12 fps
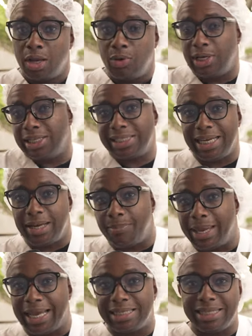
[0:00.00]
when they say a
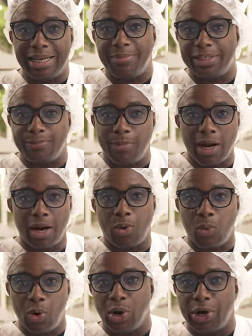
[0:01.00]
man's name is Mark
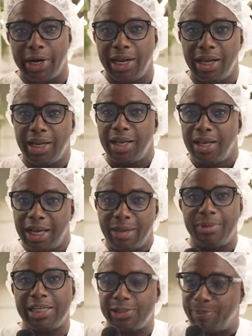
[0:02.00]
Ward,
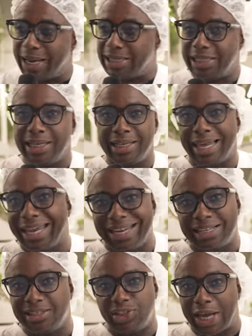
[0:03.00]
I'm expecting like
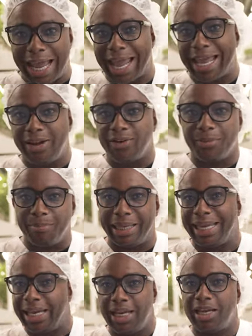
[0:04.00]
Chad or
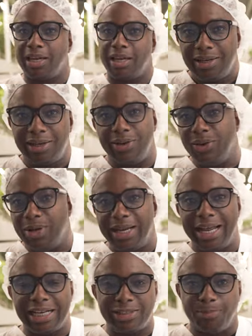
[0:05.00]
Blake, you know, a
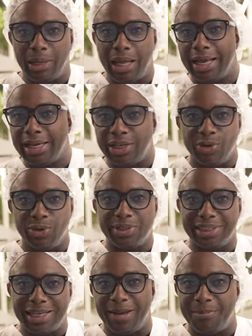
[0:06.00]
next blonde youth
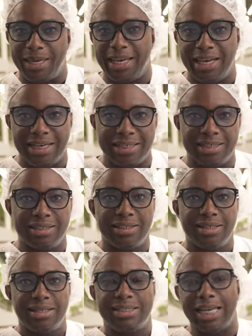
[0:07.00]
to come in and
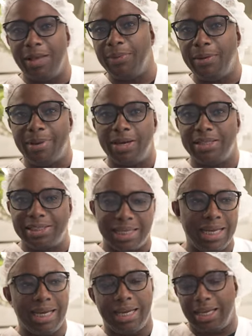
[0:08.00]
tell me about his
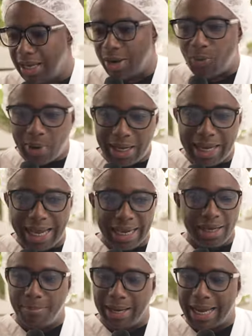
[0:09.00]
thing. And when
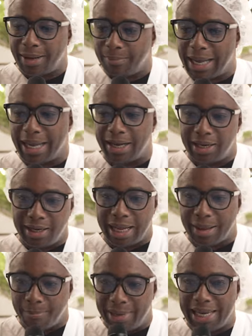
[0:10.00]
that black man,
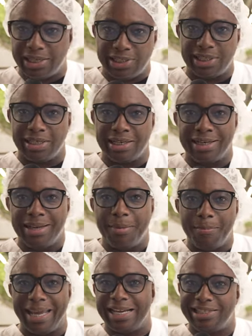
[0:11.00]
that Bajan,
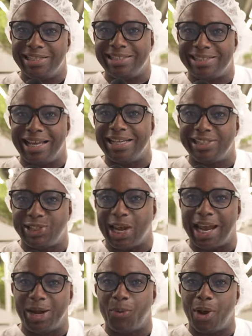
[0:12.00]
Bajan
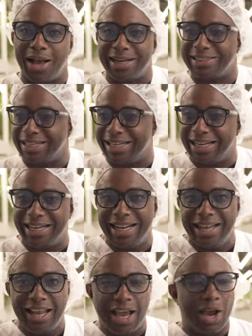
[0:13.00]
Sunshine walked in,
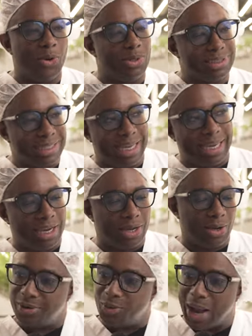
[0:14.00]
I was like,
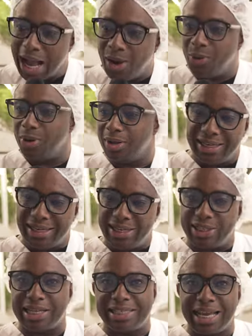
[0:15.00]
wow, he
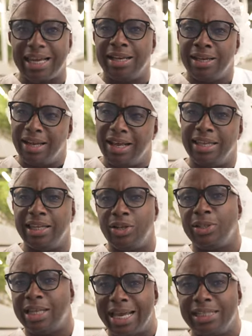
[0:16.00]
just had a
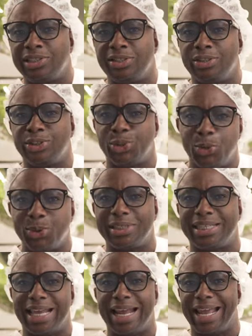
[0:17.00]
little nicer
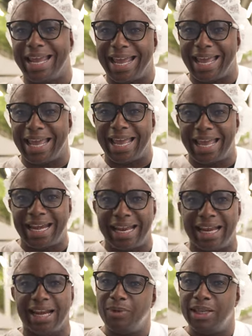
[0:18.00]
suits than I had
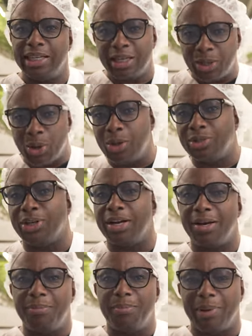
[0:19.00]
and a little
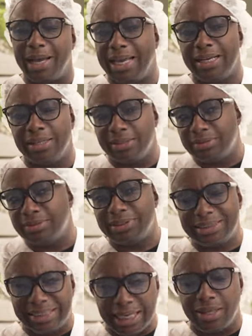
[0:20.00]
older, but
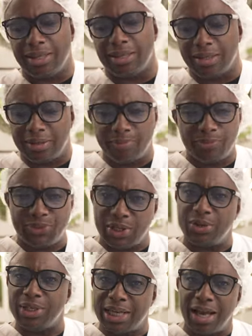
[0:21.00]
still,
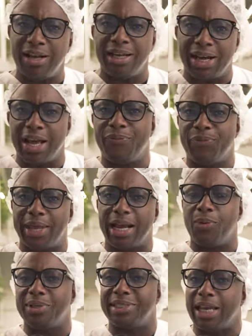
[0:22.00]
still young enough that
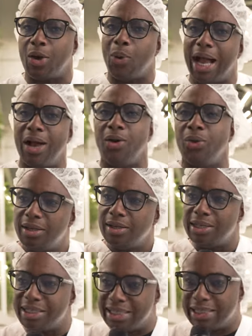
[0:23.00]
I was like, wow,
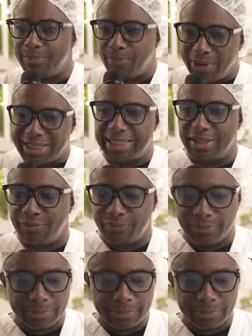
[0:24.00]
this is impressive.